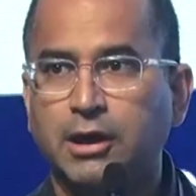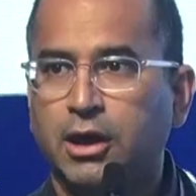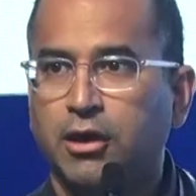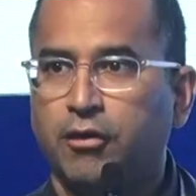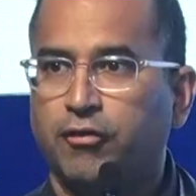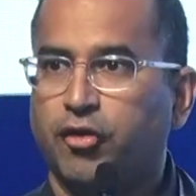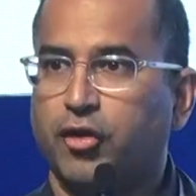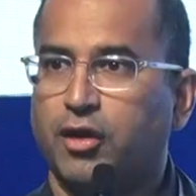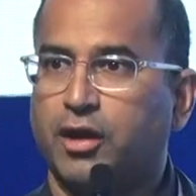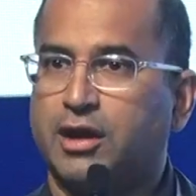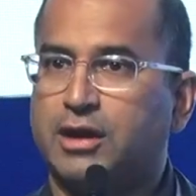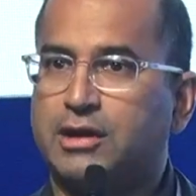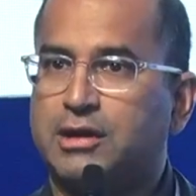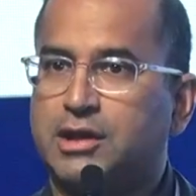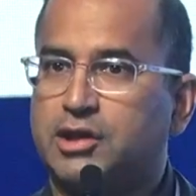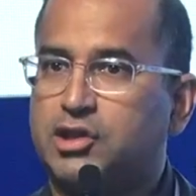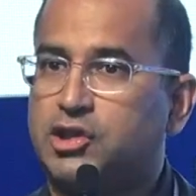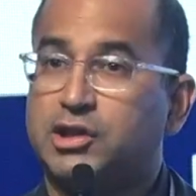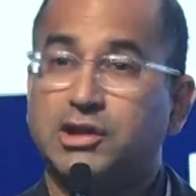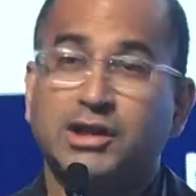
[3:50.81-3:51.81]
for a
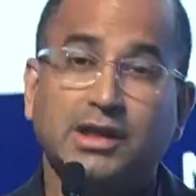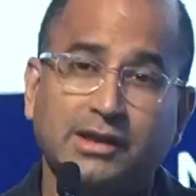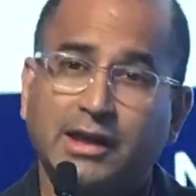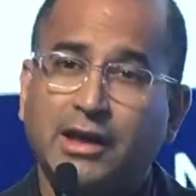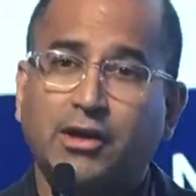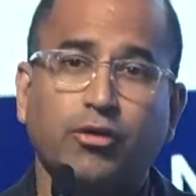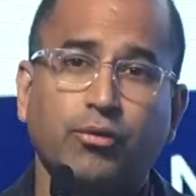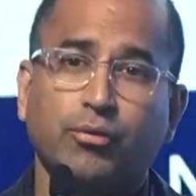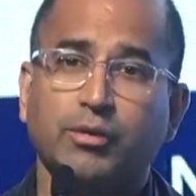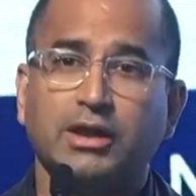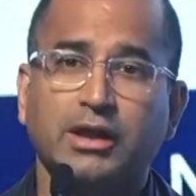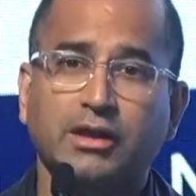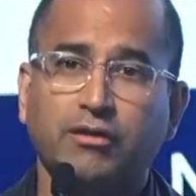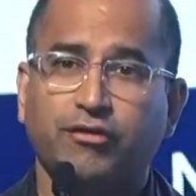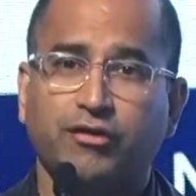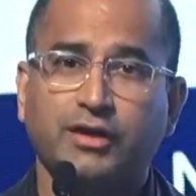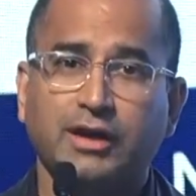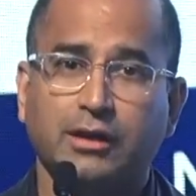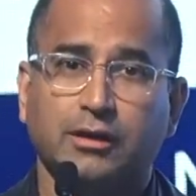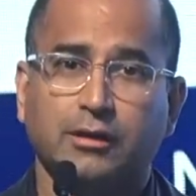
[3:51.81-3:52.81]
condition that they don't really
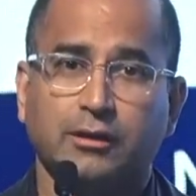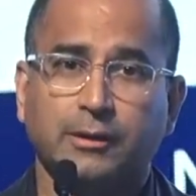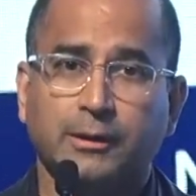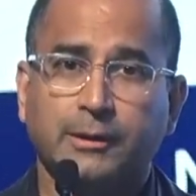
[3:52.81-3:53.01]
feel.